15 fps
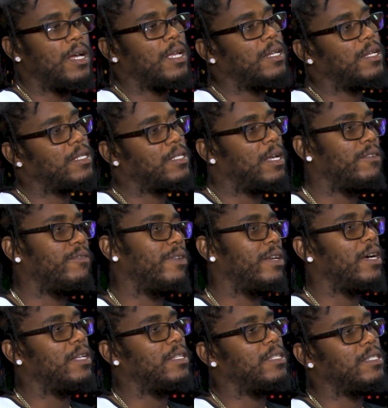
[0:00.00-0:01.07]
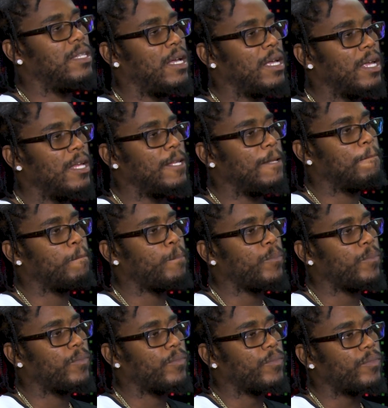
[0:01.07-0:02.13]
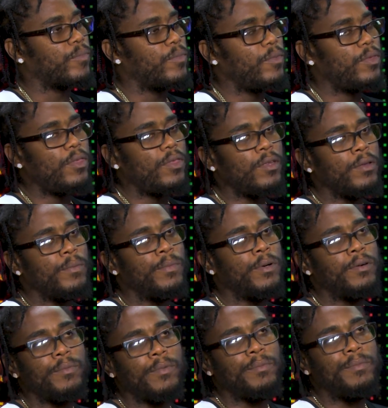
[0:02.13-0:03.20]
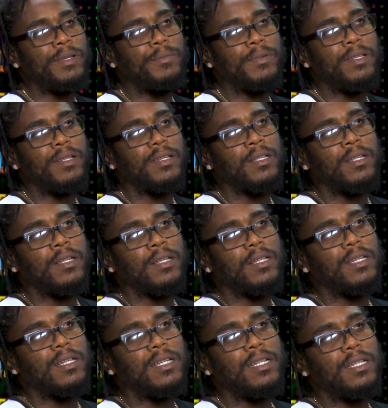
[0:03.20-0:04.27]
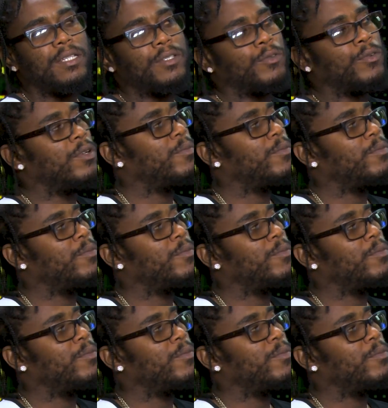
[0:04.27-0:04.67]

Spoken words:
you're not getting a song from an artist again. But this